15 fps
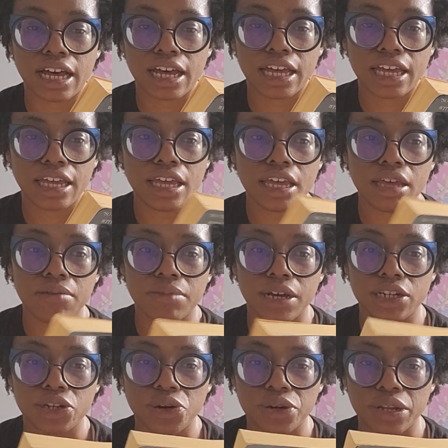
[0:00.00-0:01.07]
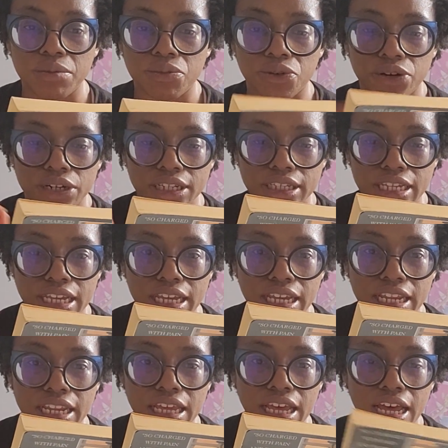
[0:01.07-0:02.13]
Eye by Toni
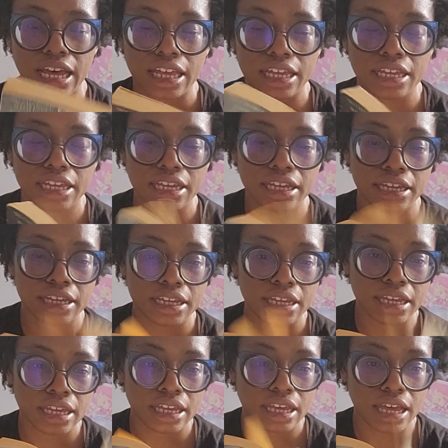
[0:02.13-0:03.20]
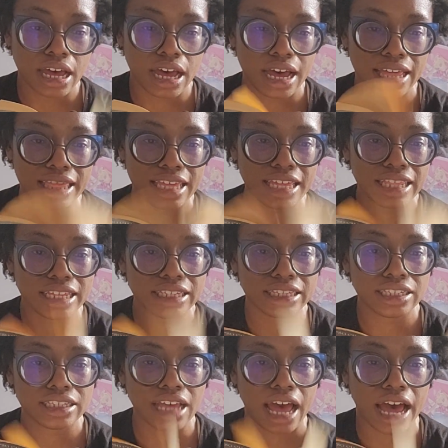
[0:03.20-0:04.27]
Morrison. I think this
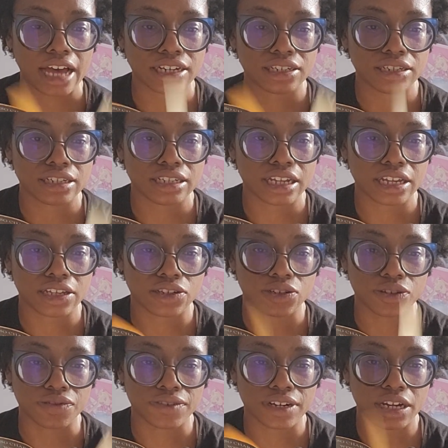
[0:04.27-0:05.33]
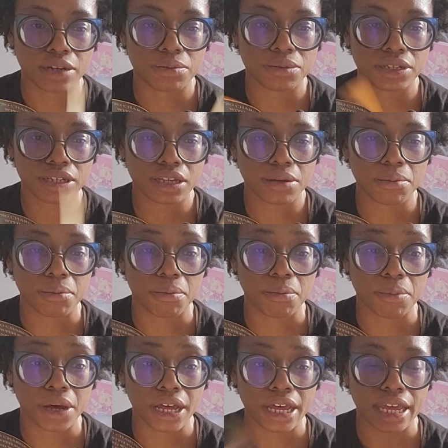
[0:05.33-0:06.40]
is actually like a juvenile book,
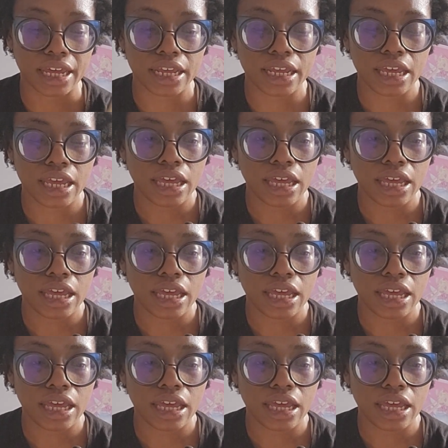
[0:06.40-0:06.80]
but